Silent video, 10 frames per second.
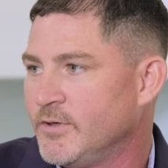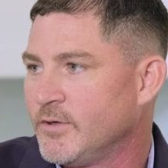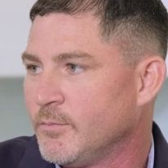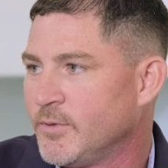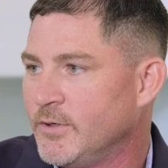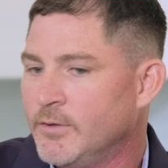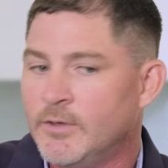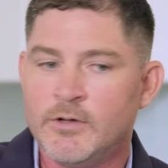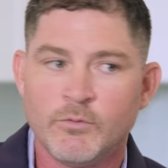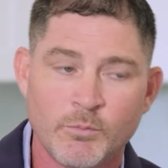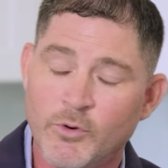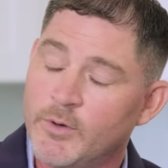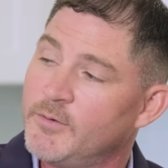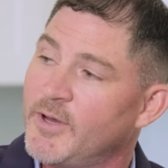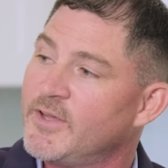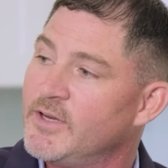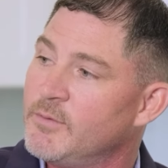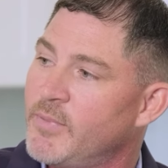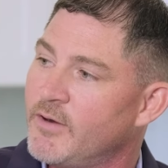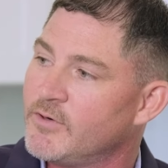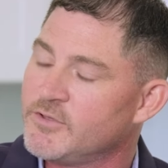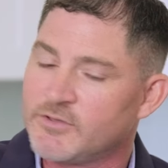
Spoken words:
company, we're more worried about the end beverage.